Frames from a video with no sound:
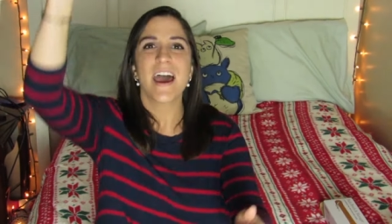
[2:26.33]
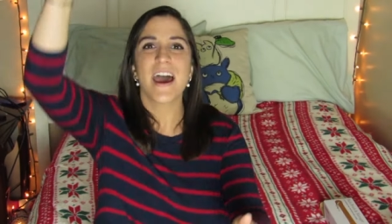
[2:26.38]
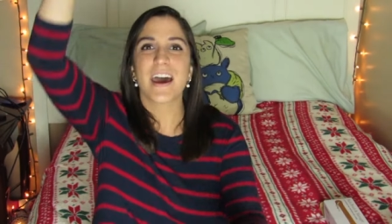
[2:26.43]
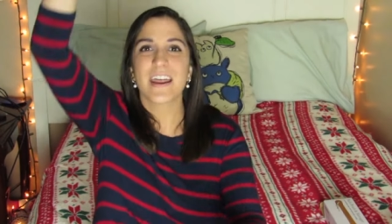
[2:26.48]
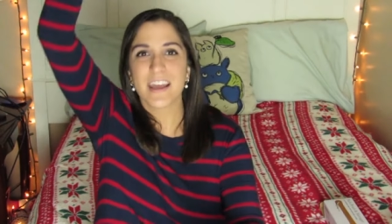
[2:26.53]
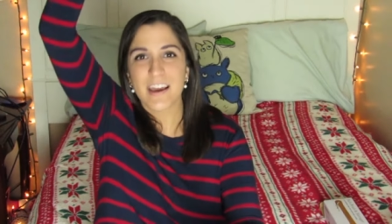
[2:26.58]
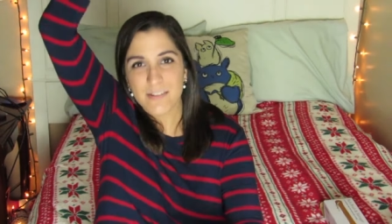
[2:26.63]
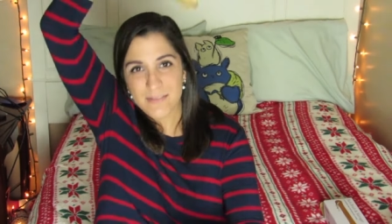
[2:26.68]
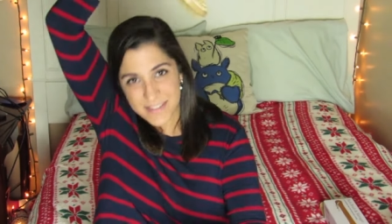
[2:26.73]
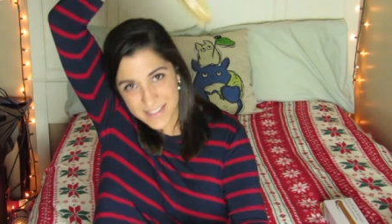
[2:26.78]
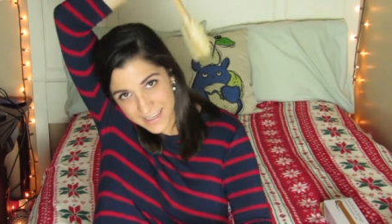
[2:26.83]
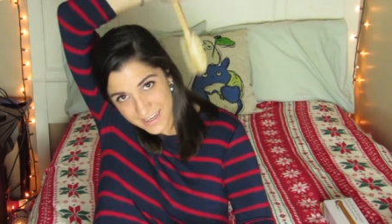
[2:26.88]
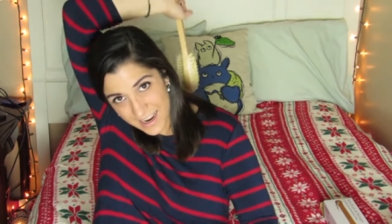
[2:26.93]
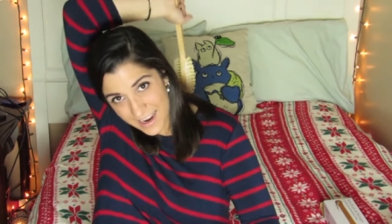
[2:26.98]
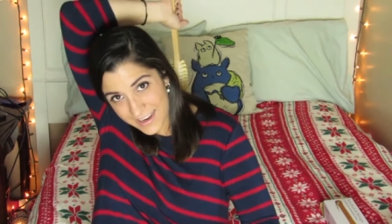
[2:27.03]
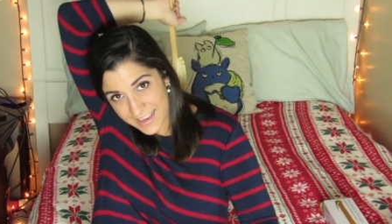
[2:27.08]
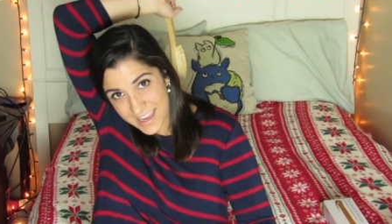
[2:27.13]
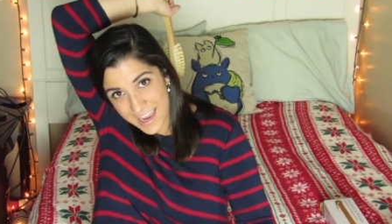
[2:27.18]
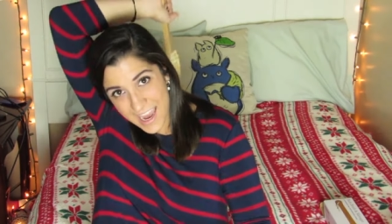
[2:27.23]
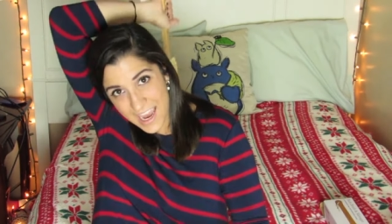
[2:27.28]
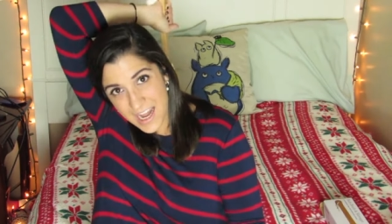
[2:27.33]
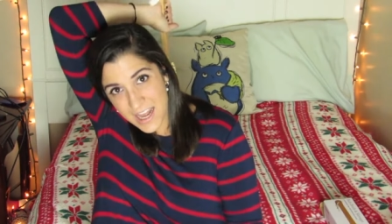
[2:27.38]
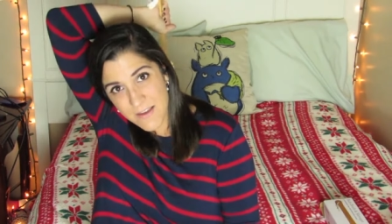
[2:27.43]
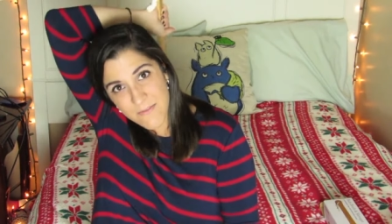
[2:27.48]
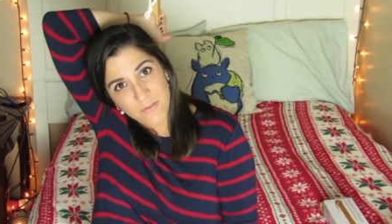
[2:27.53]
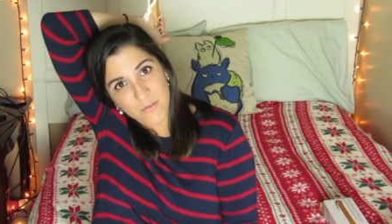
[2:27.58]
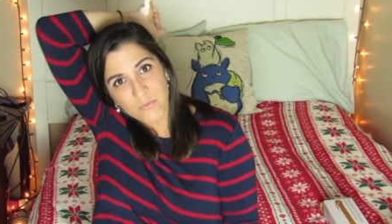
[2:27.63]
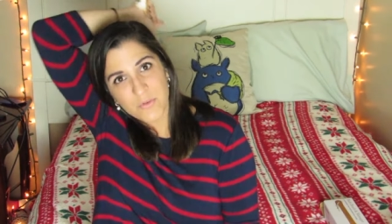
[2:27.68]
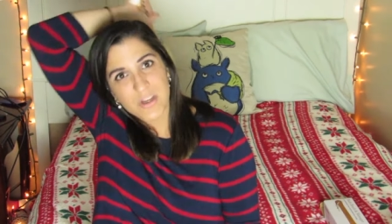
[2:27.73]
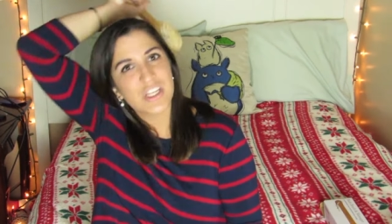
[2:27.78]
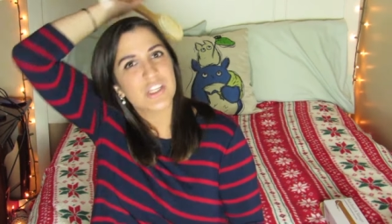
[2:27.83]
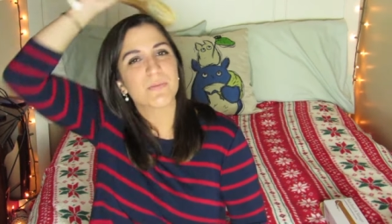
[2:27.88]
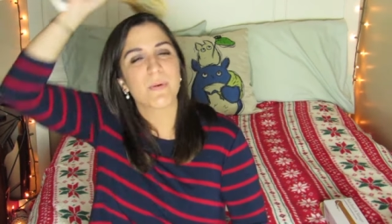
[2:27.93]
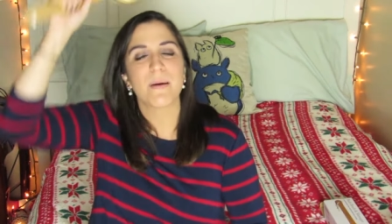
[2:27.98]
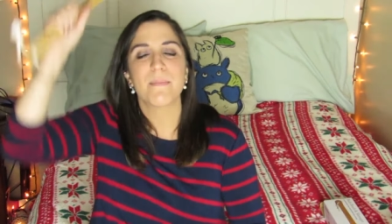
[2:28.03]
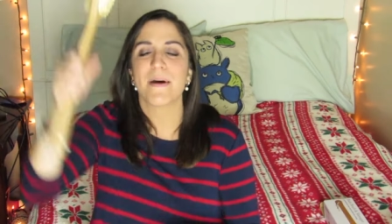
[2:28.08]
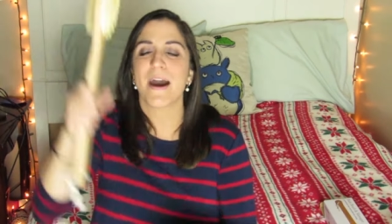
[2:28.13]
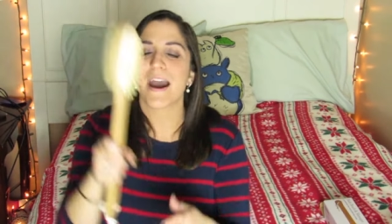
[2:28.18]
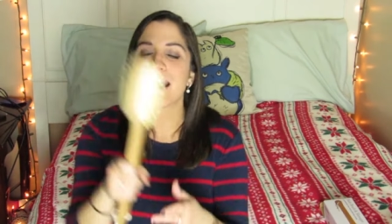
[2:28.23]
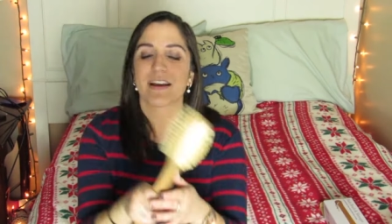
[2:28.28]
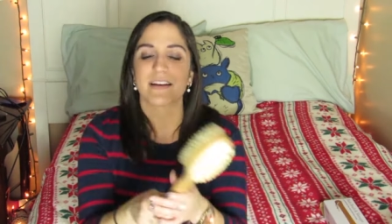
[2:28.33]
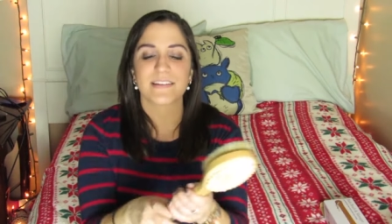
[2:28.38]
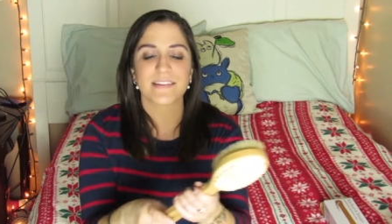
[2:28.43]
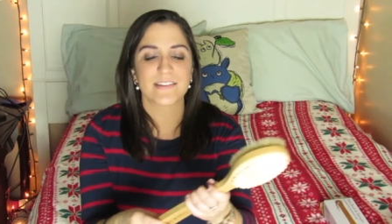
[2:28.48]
and I was like, I can't even reach my back.